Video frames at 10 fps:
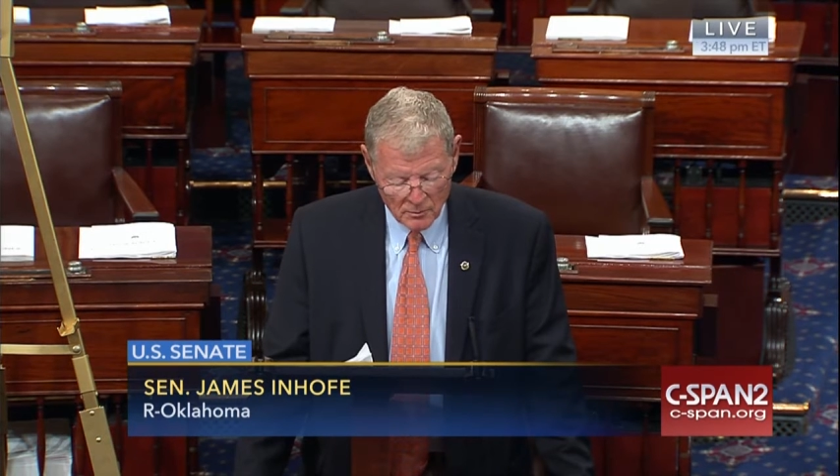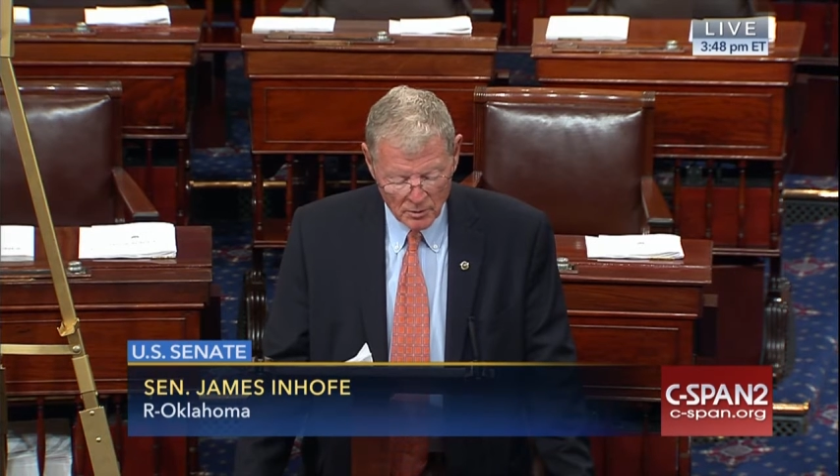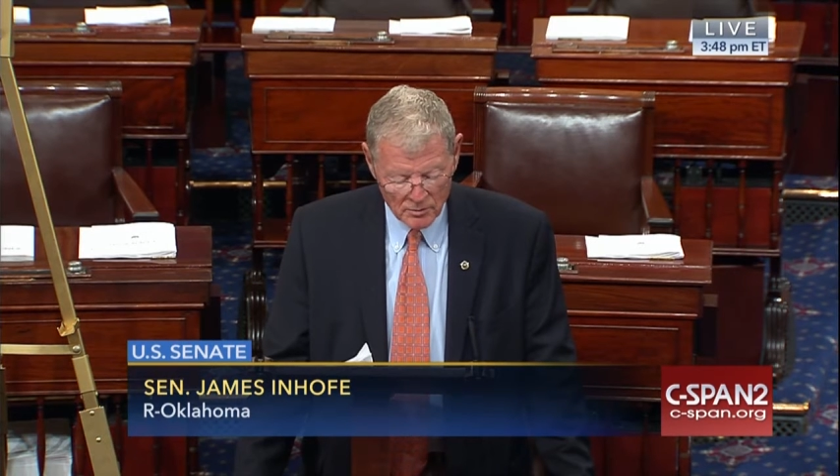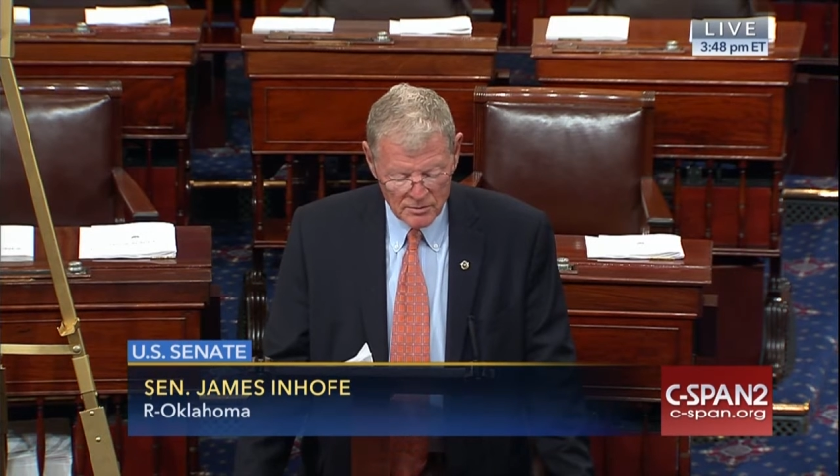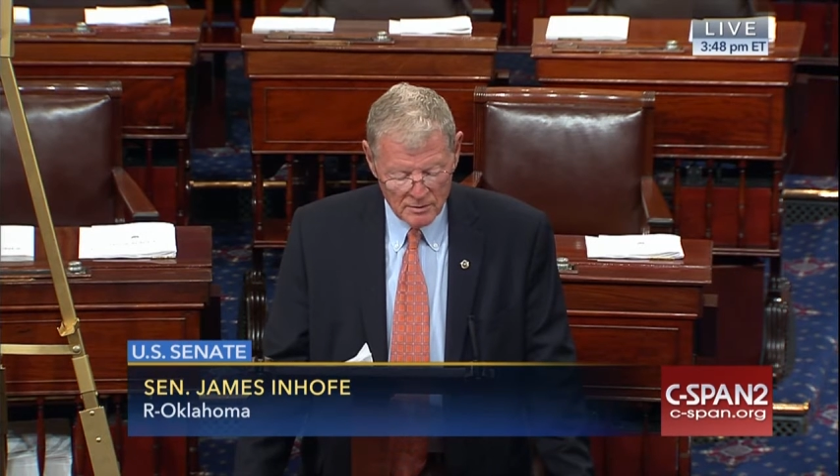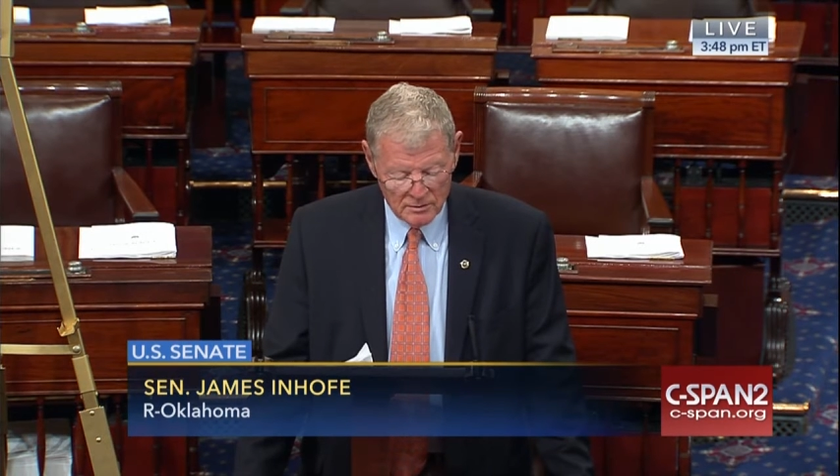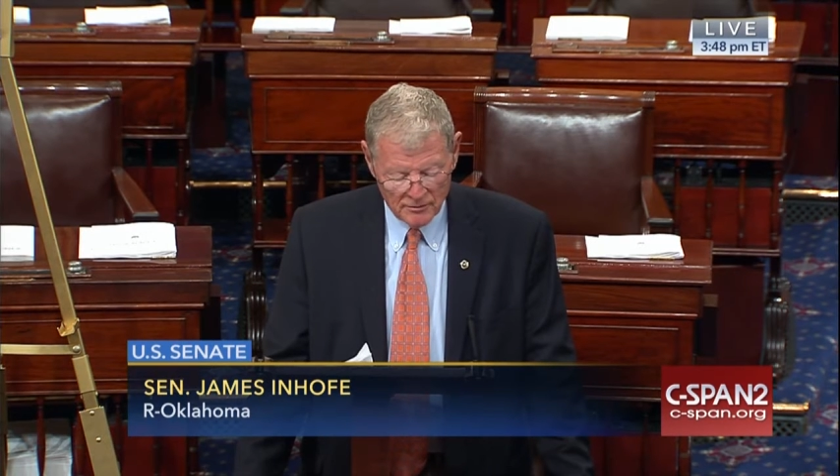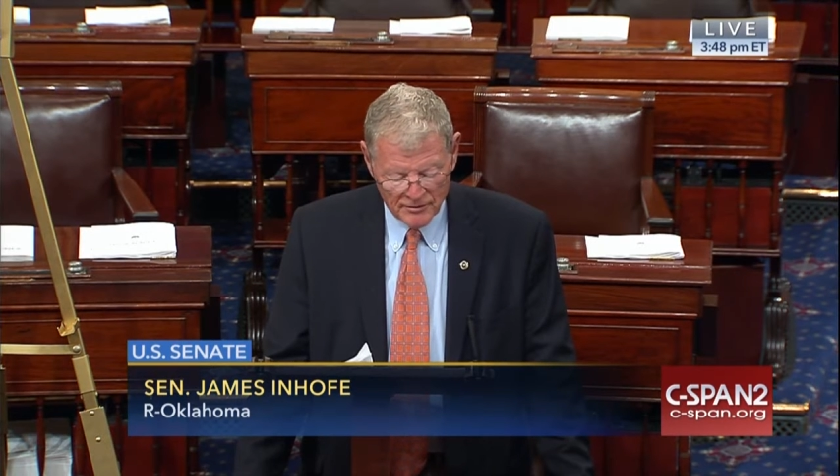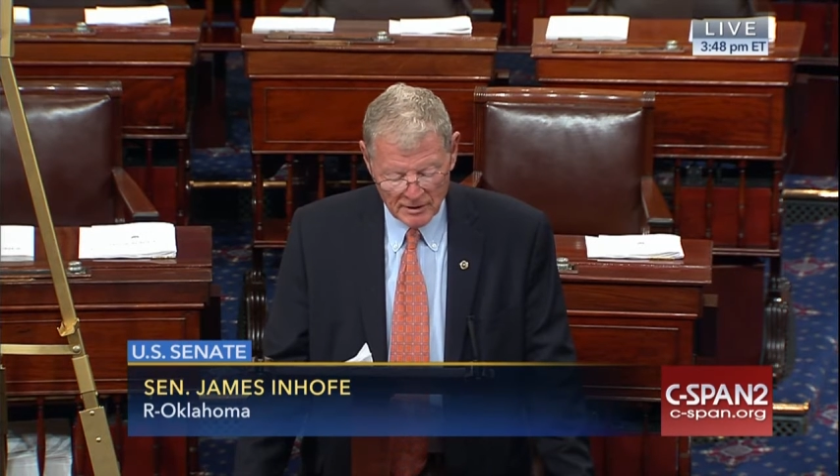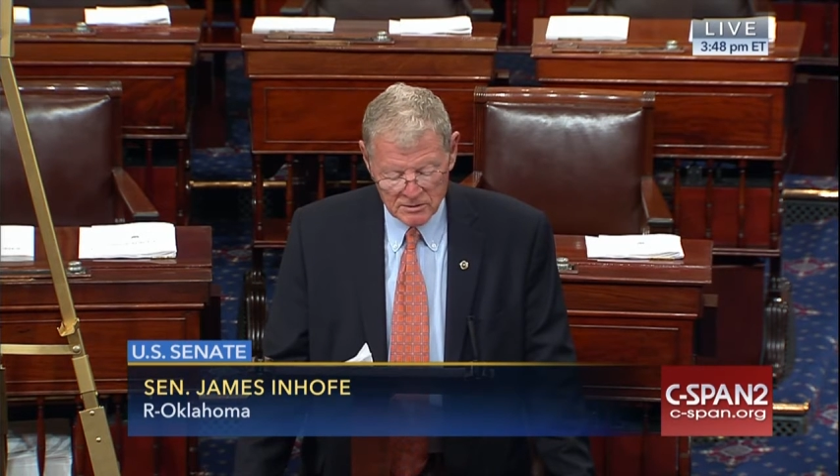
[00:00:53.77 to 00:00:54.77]
birth
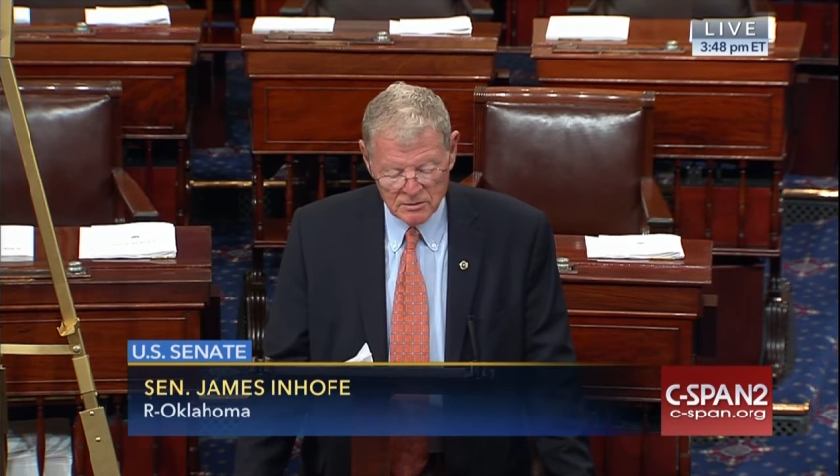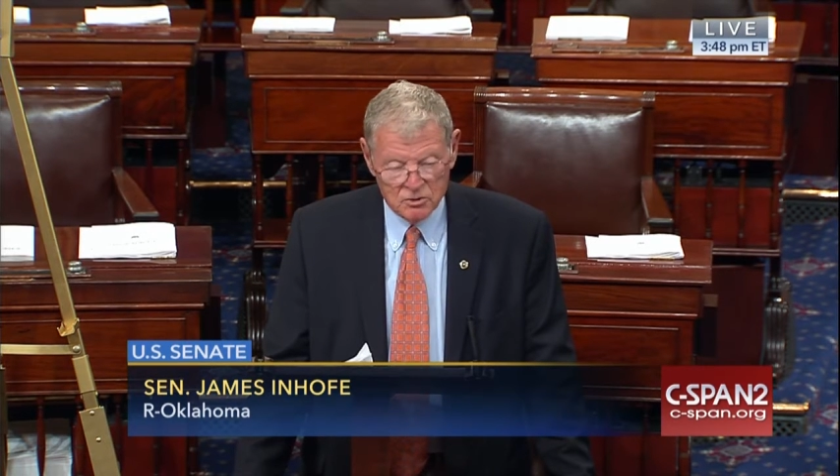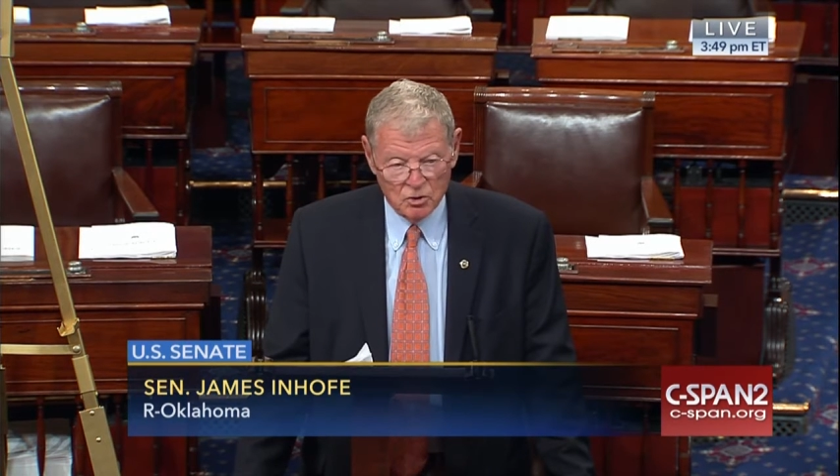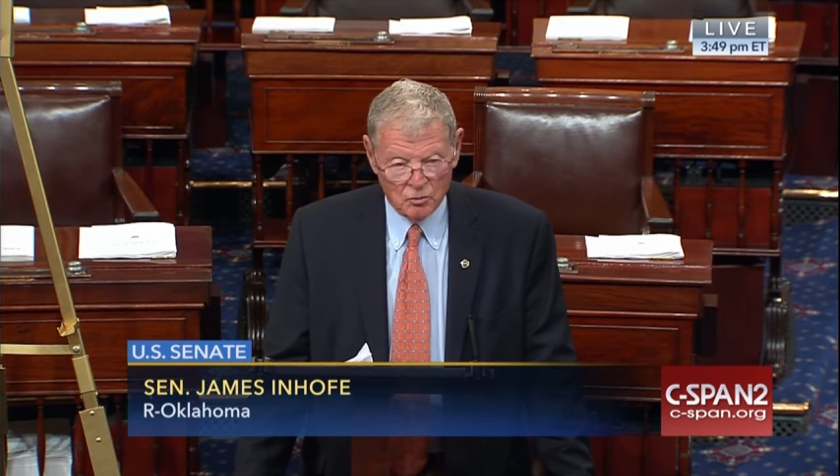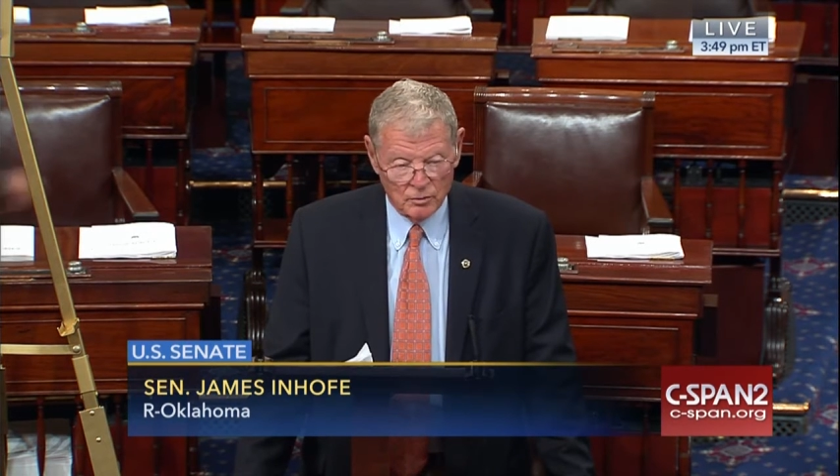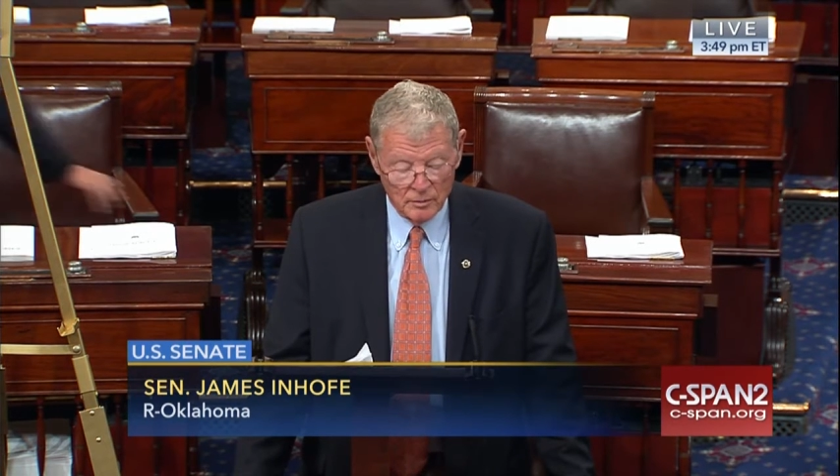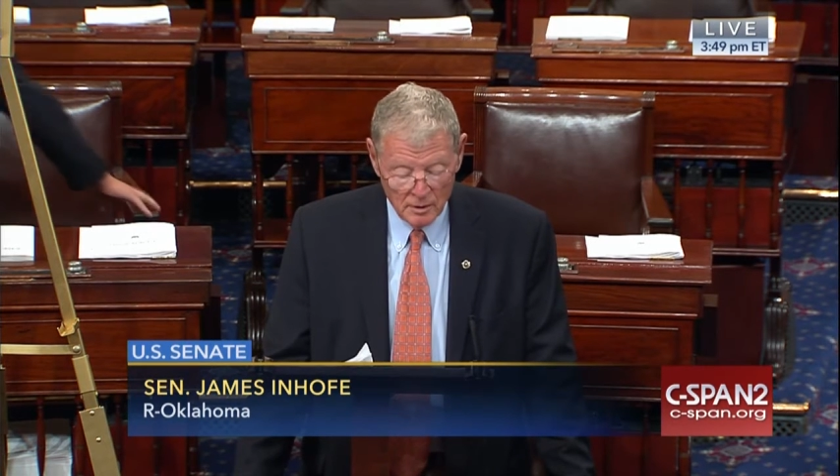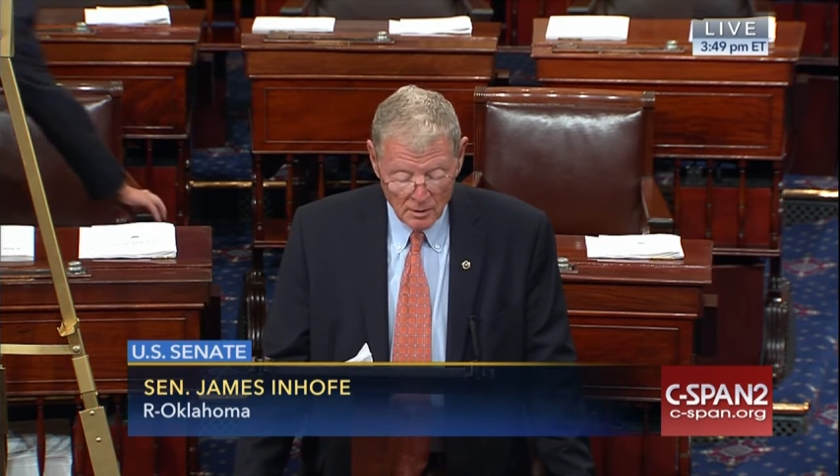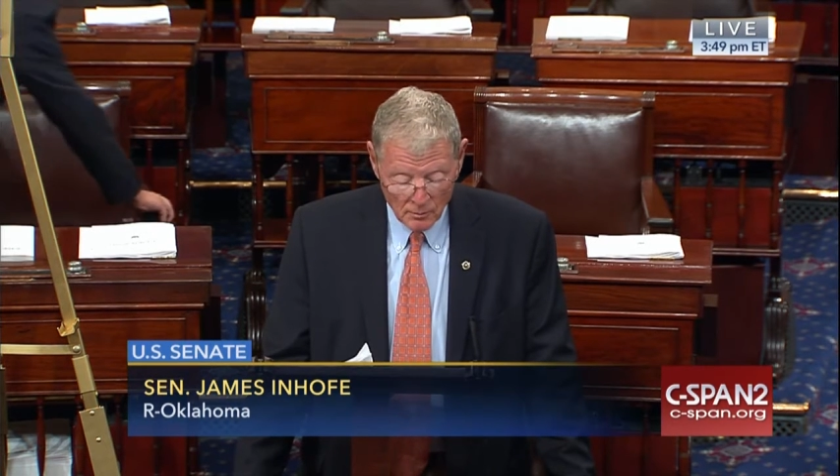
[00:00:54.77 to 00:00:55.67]
defects in children